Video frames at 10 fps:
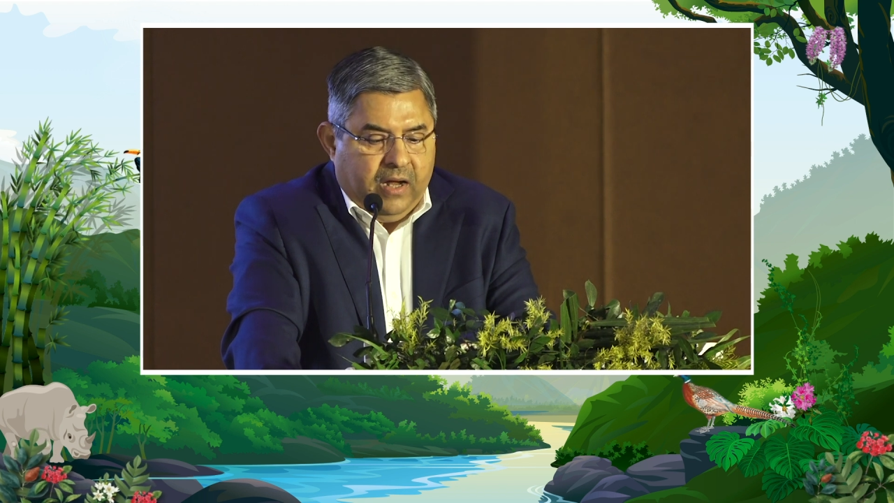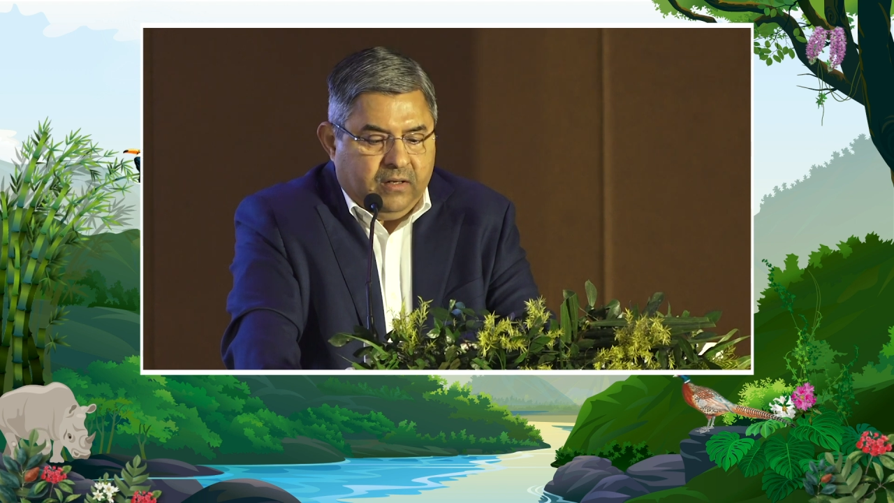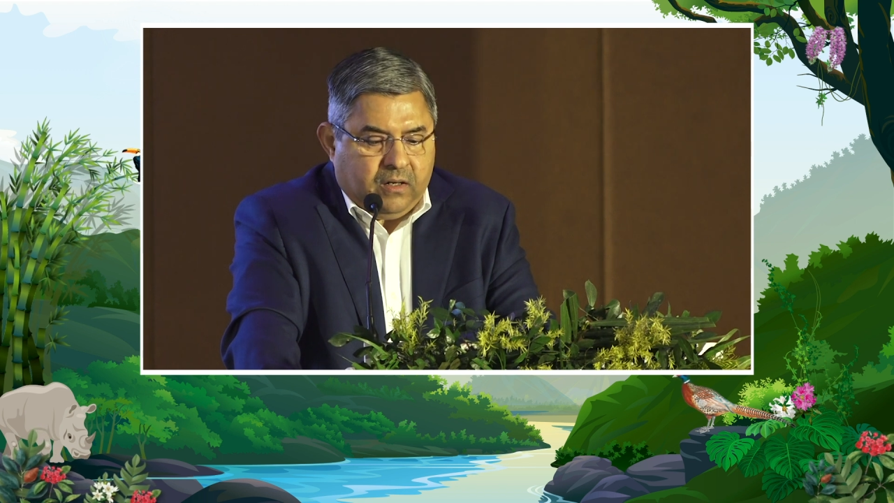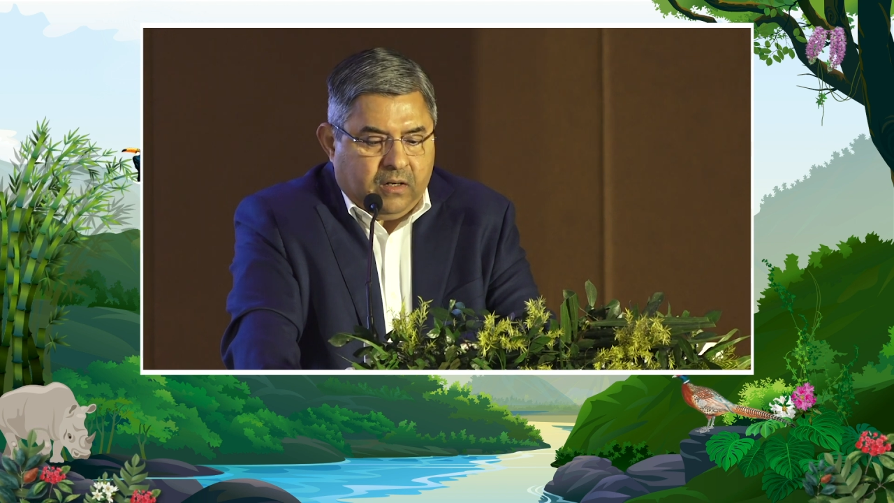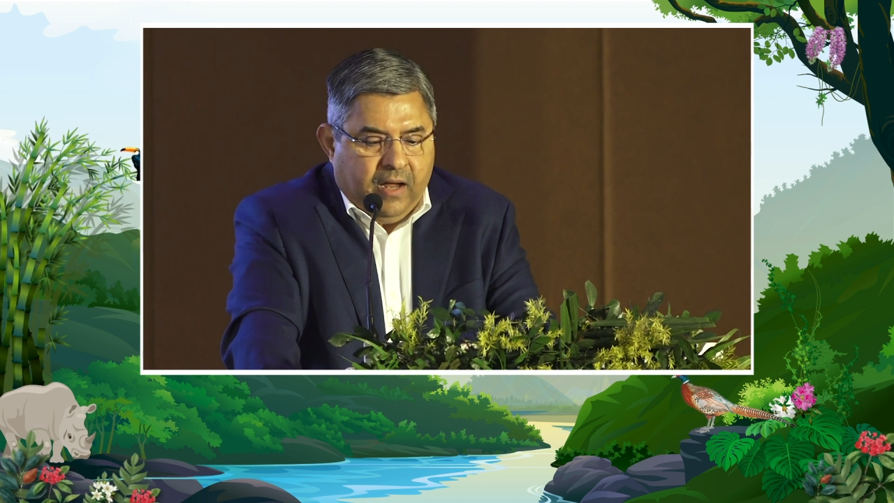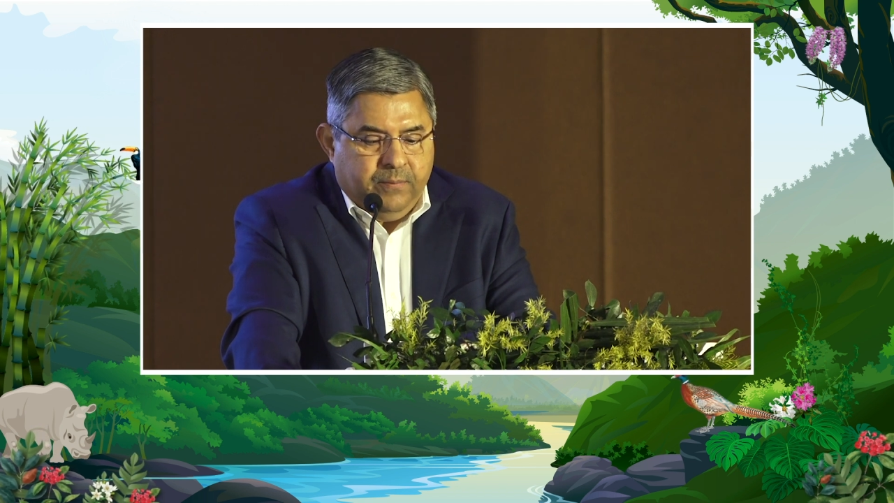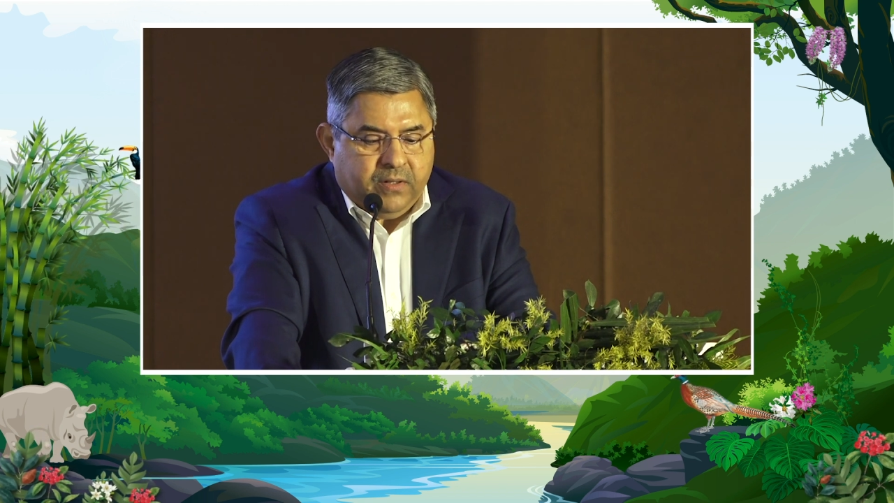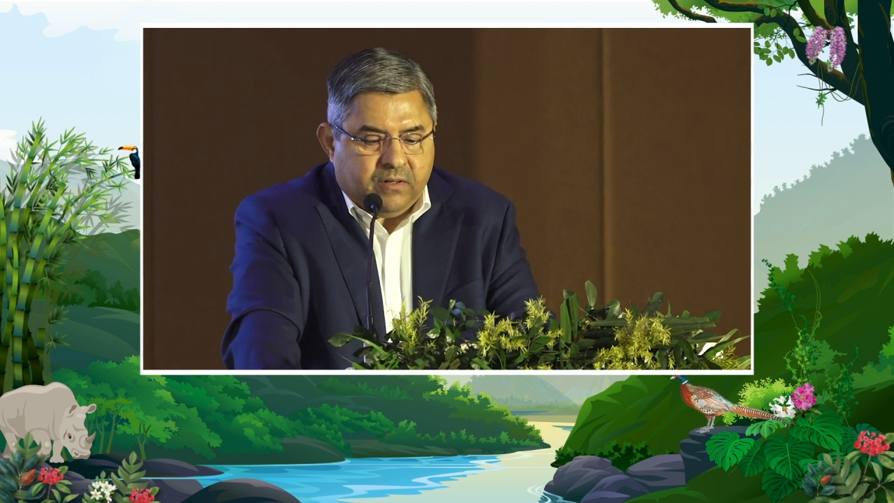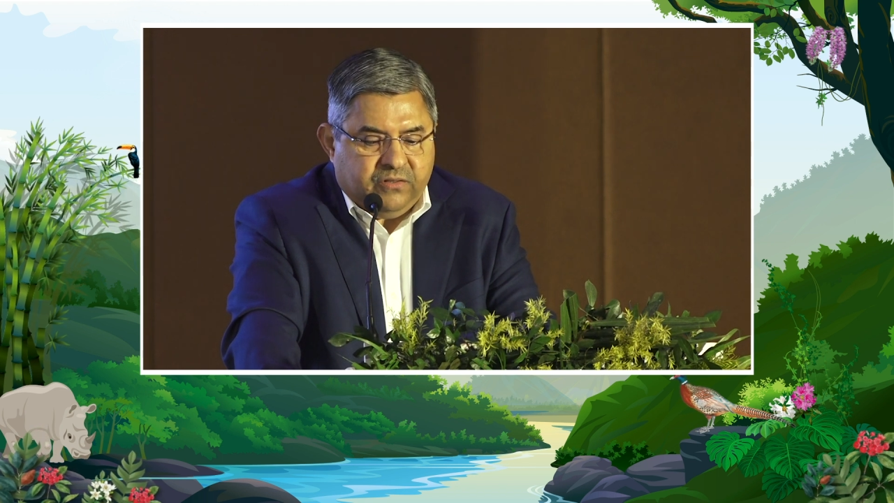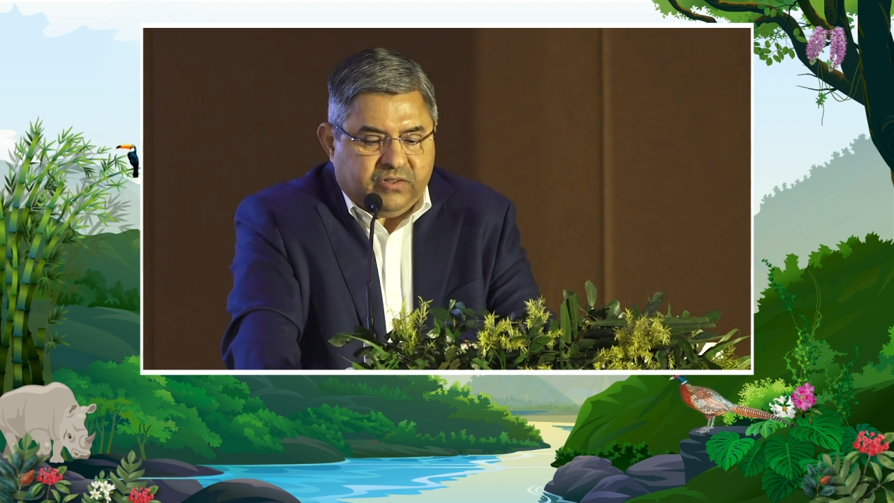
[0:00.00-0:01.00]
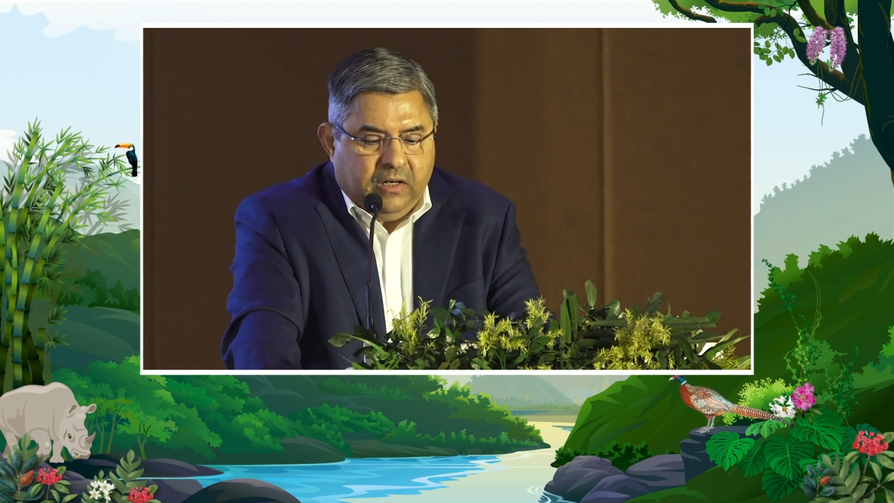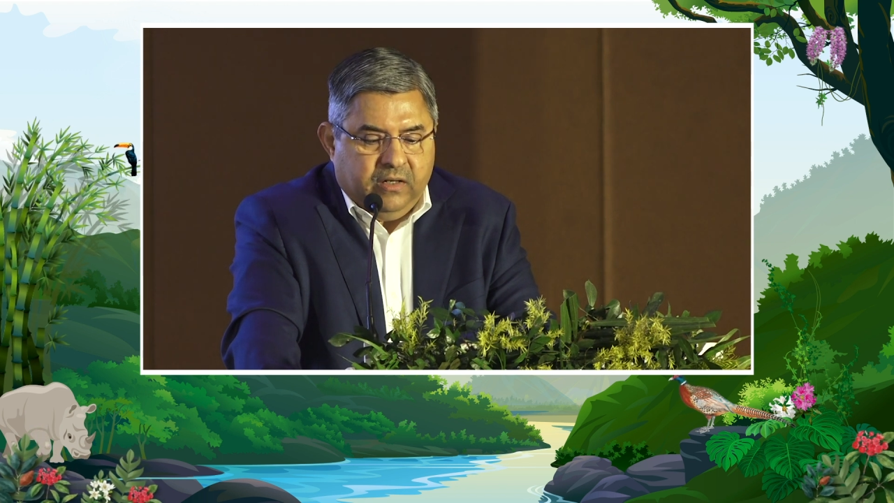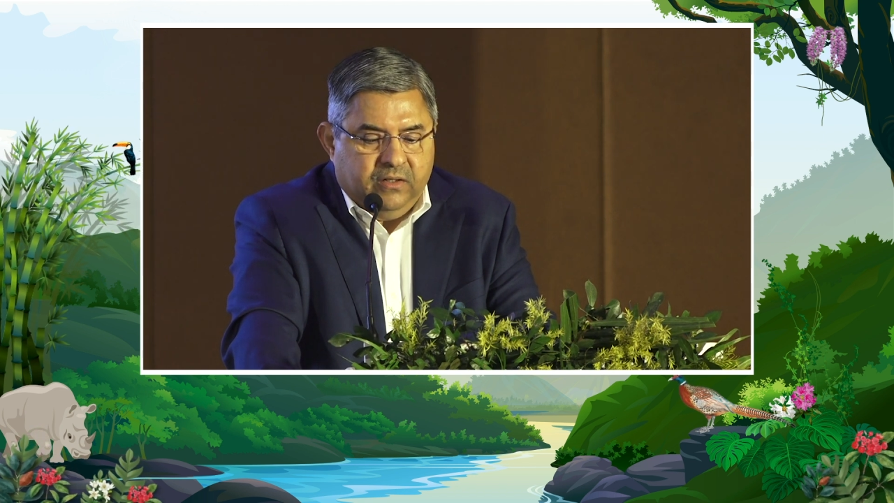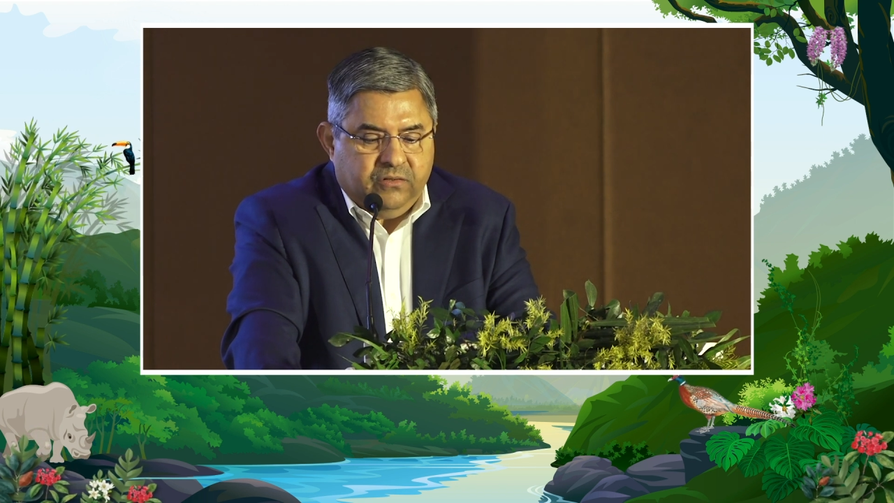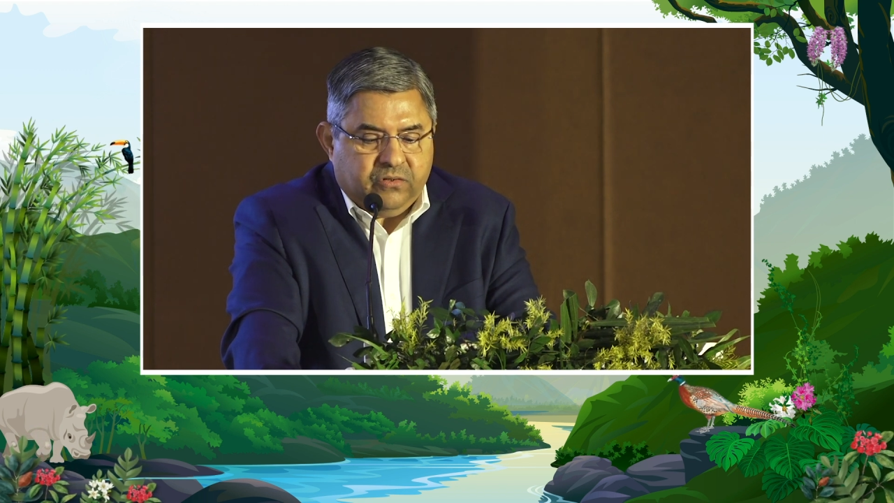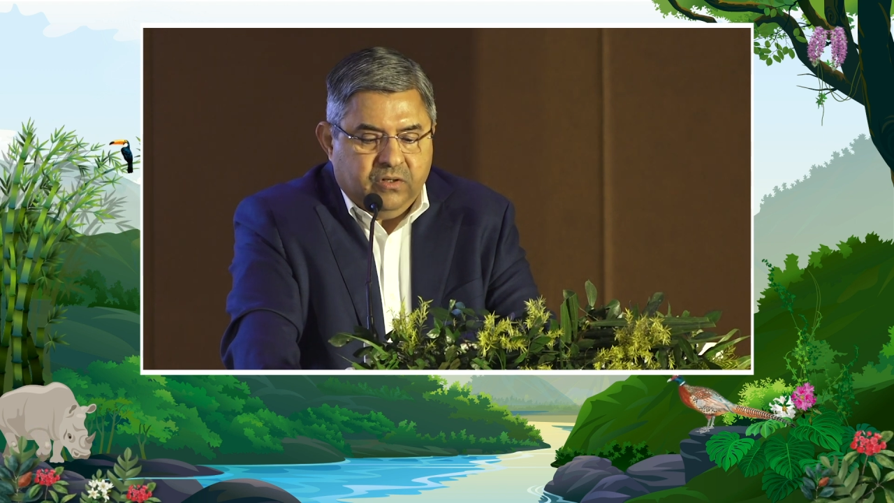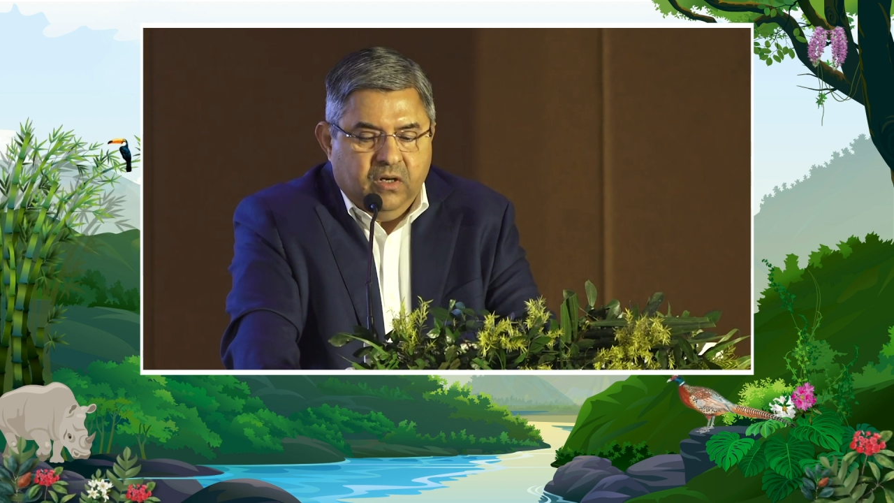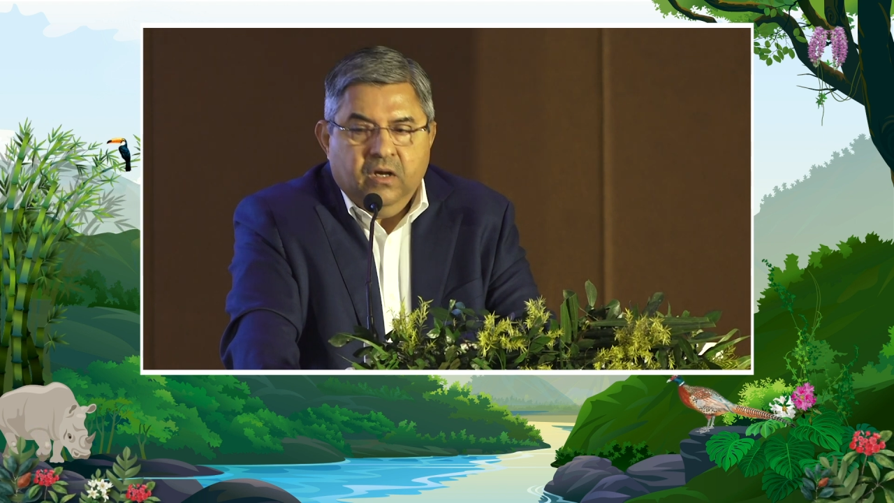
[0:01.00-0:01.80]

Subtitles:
and climate resilience